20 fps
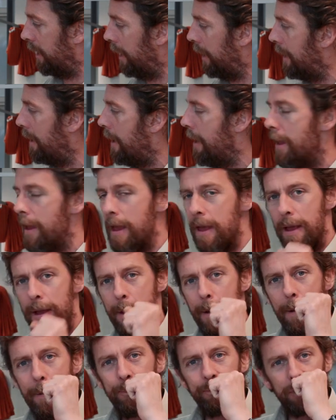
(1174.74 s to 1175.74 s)
there.
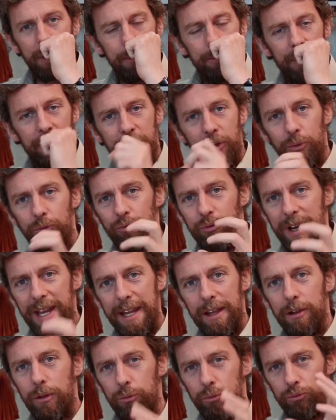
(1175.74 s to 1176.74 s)
But the
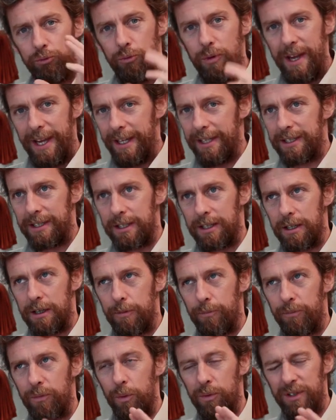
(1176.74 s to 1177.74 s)
real risk,
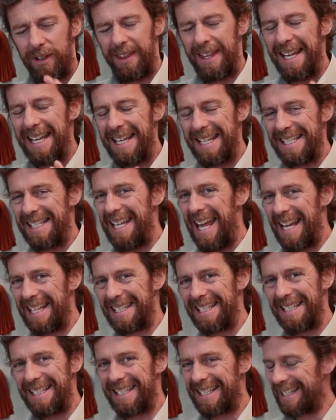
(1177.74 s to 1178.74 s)
which I think is
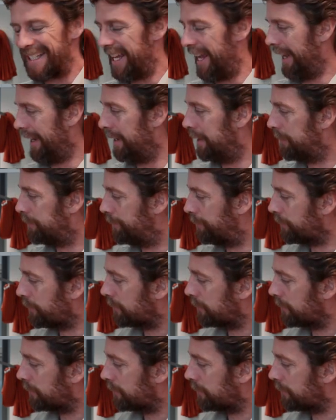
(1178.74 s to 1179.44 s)
lessened today,